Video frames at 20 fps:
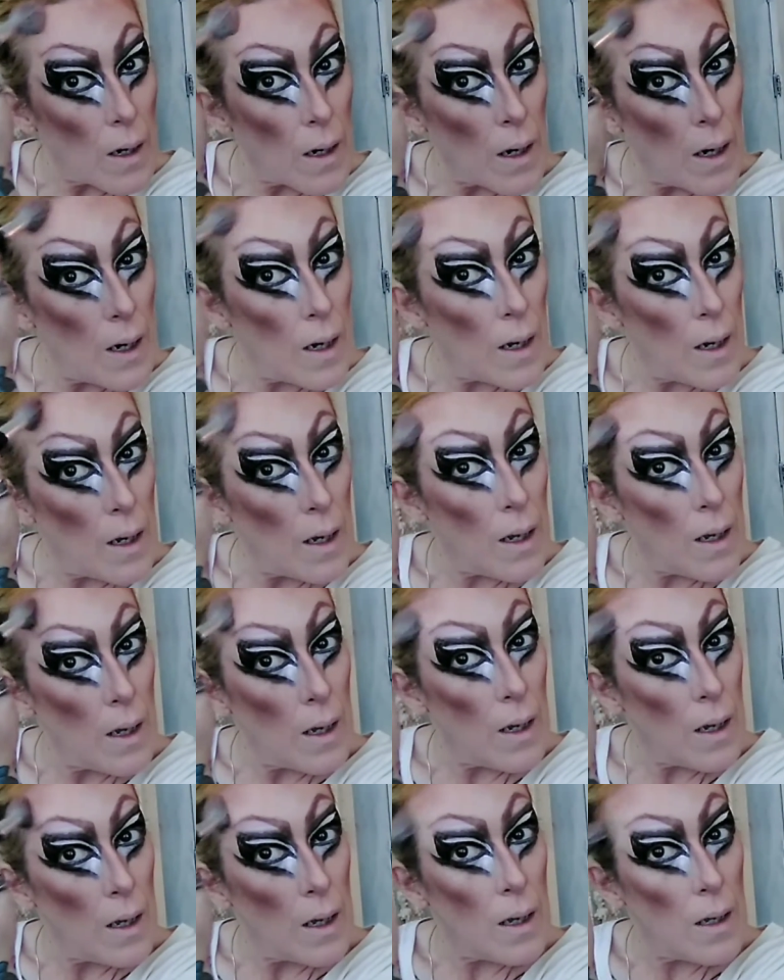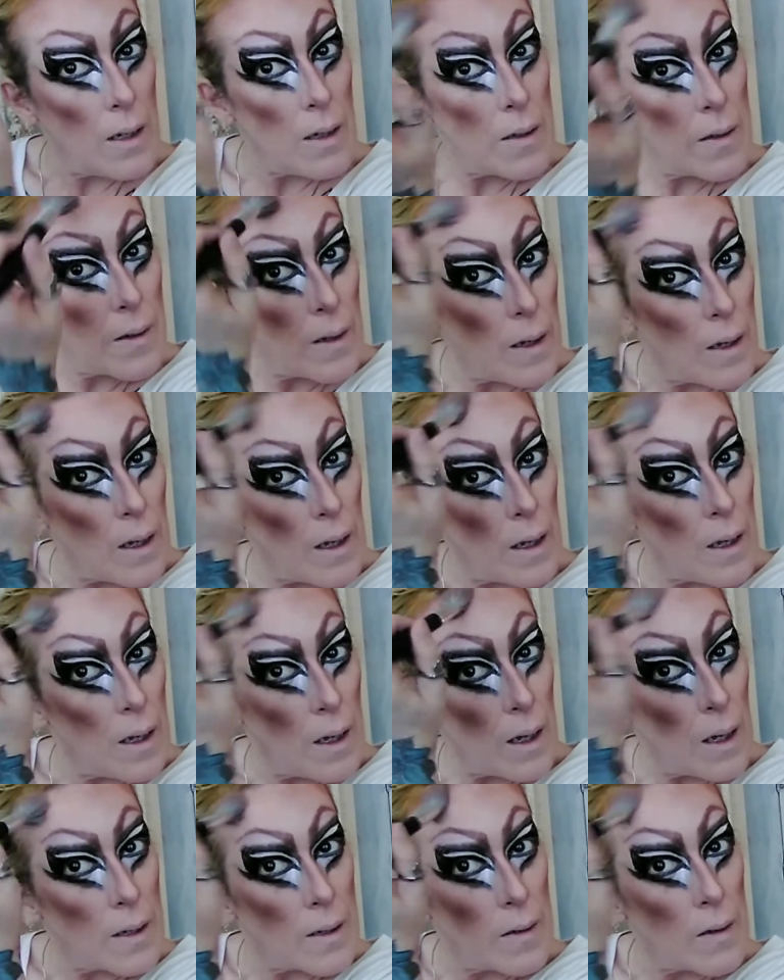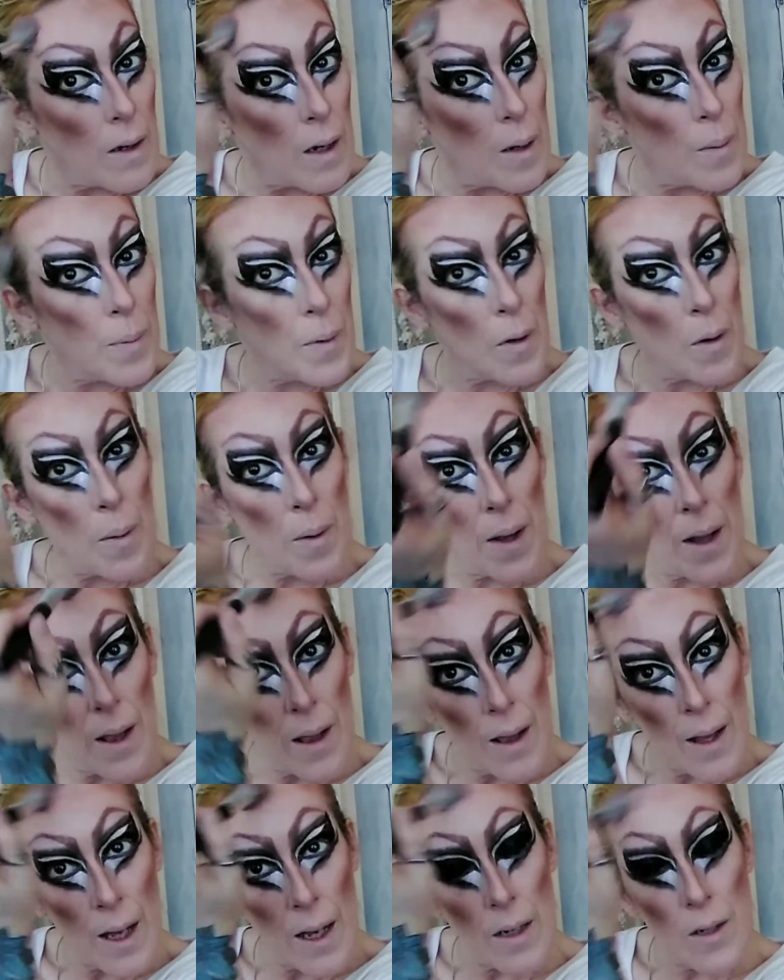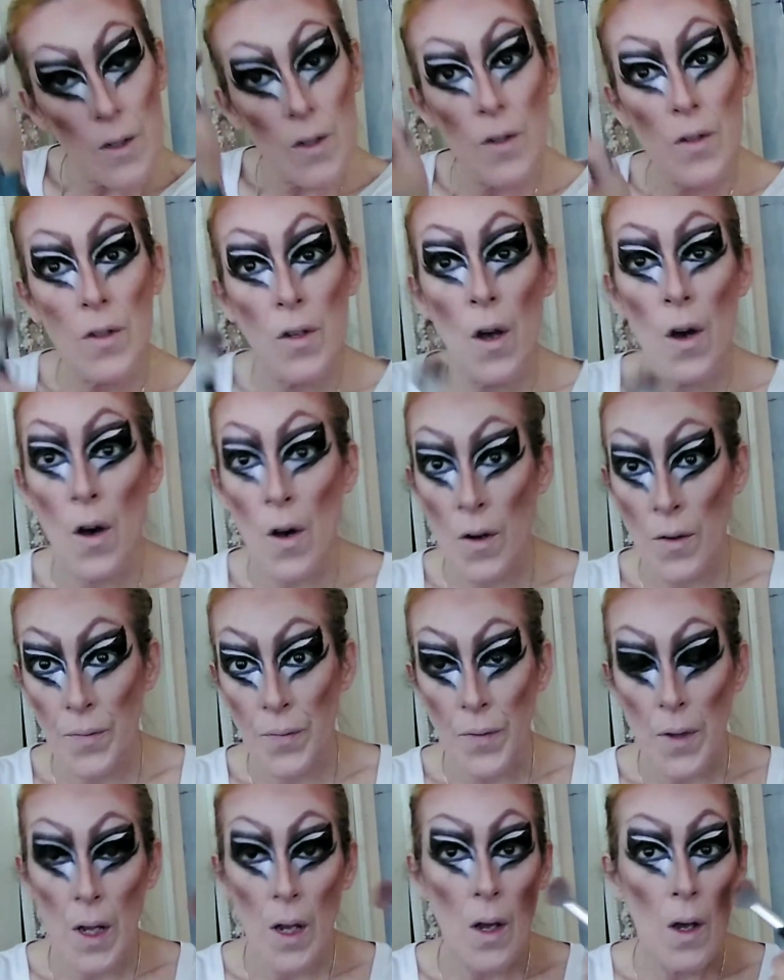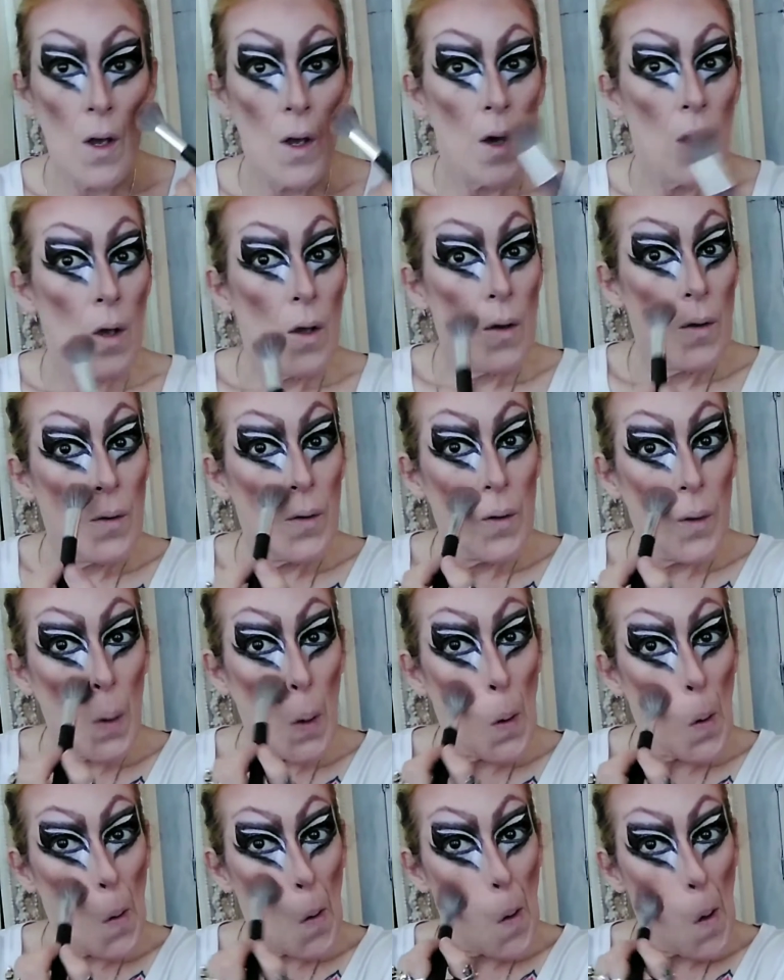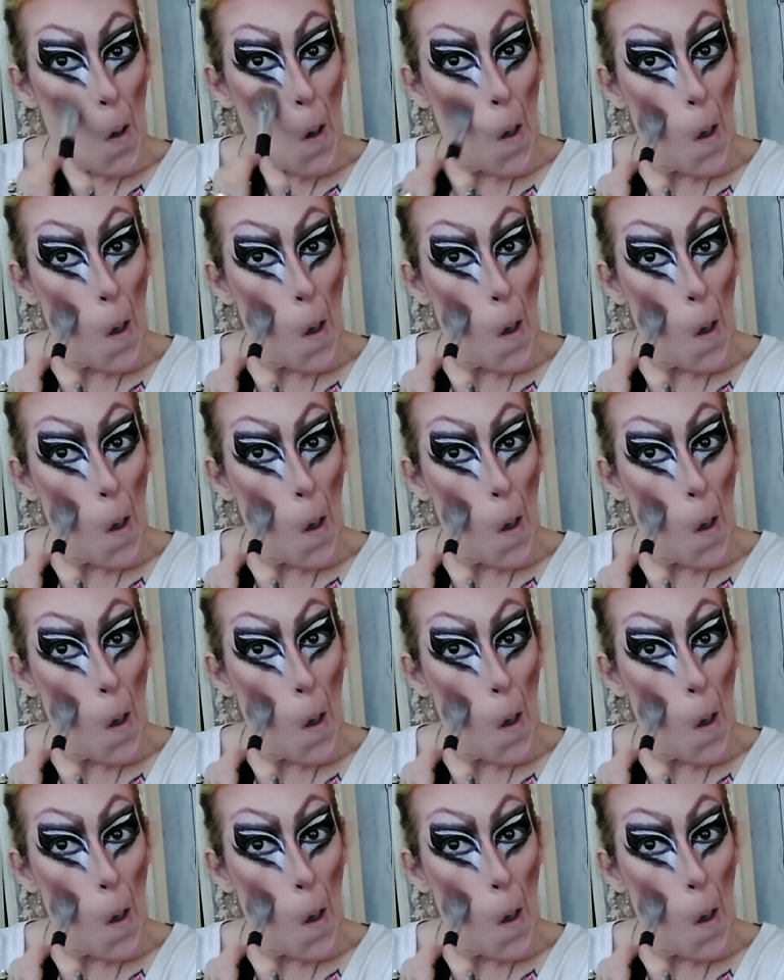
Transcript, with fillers: Crazy. I still got to put on my lashes, y'all. So,